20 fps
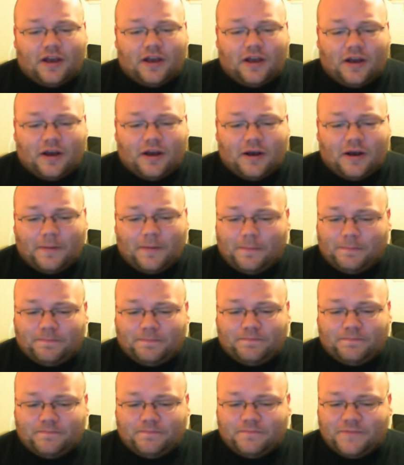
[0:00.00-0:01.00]
Um,
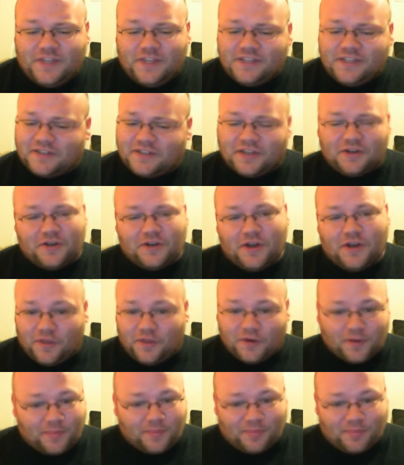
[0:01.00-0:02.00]
this is
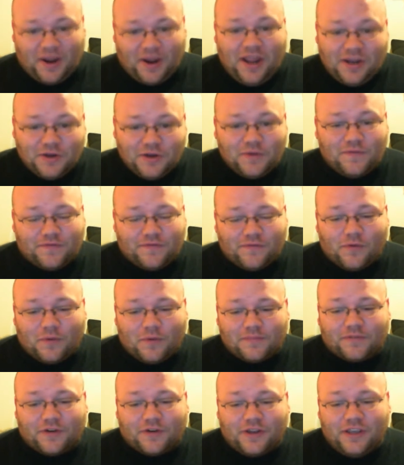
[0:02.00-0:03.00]
another brand new
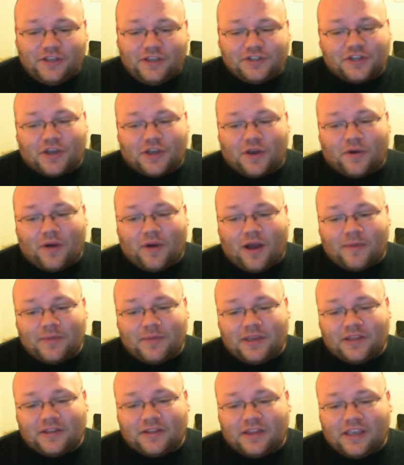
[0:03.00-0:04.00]
form for Ichigo. I
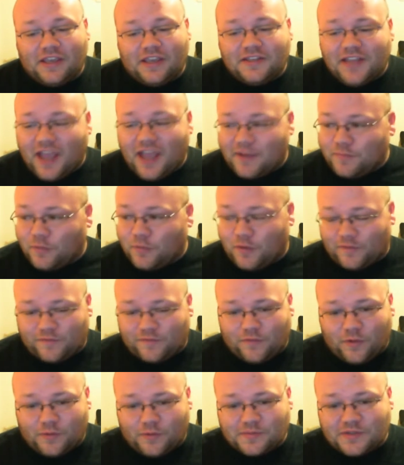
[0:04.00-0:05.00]
mean, he's had more
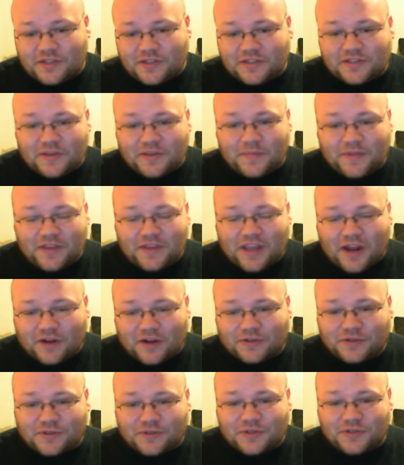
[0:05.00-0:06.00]
forms than some of the
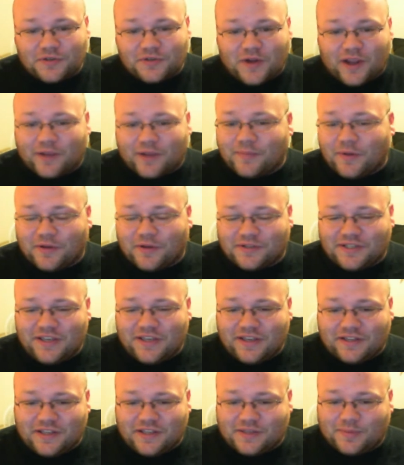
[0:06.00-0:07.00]
characters in Dragon Ball
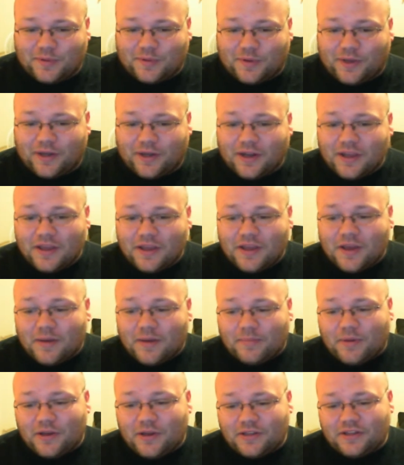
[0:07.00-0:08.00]
Z at this point.
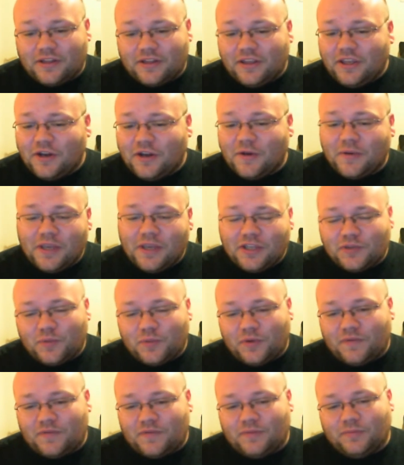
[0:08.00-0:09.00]
But, you know, each
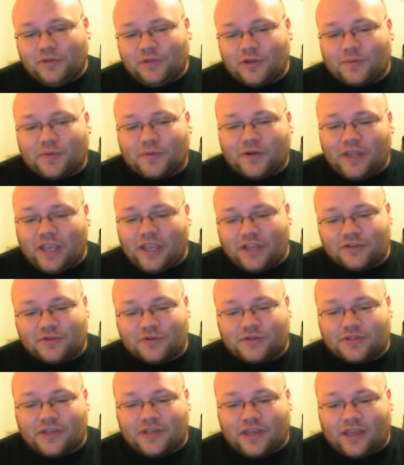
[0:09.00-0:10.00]
one of them look pretty
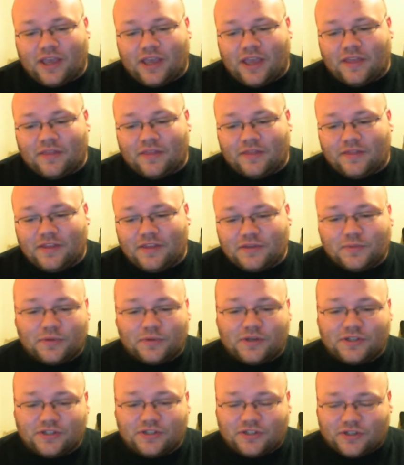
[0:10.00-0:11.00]
interesting, and this
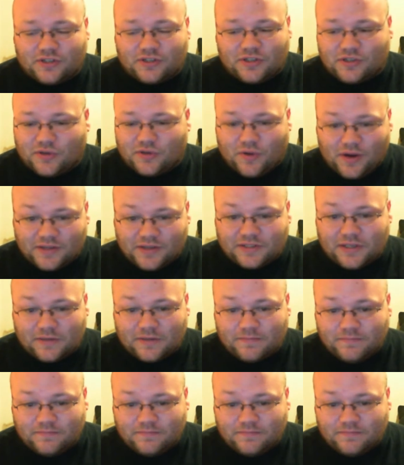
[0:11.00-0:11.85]
one is just as crazy.